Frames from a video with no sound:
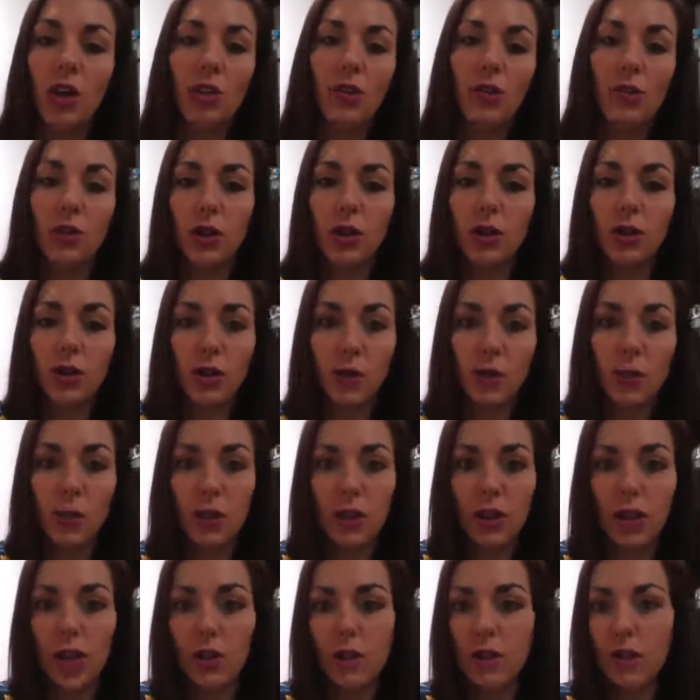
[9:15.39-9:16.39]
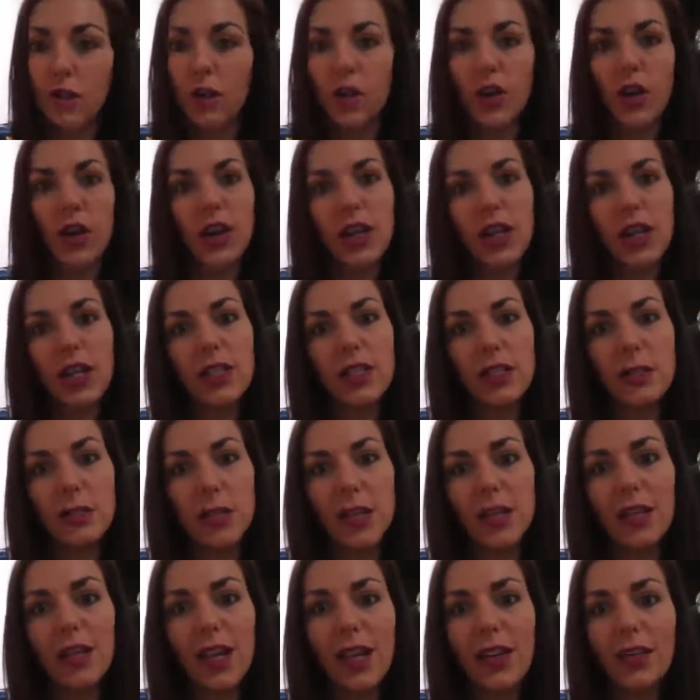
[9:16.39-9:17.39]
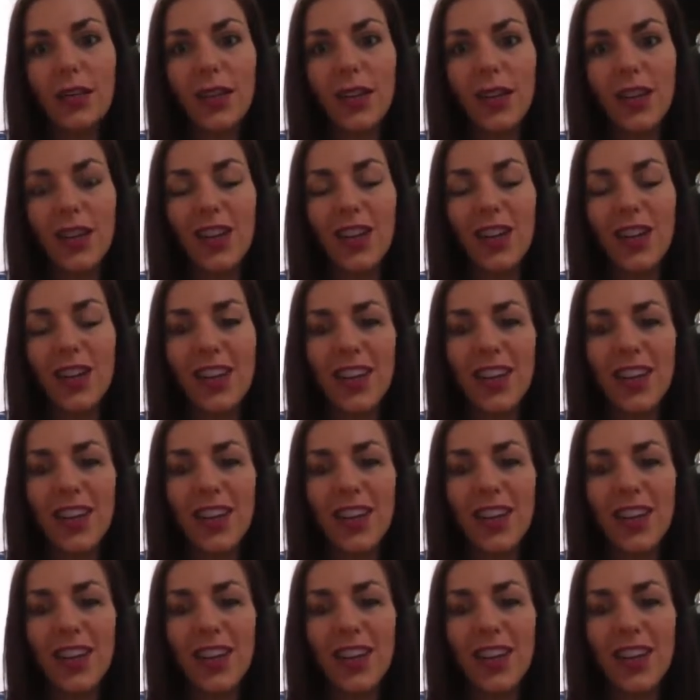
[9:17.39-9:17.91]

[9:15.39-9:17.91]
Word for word: vulnerable level or an intimate level,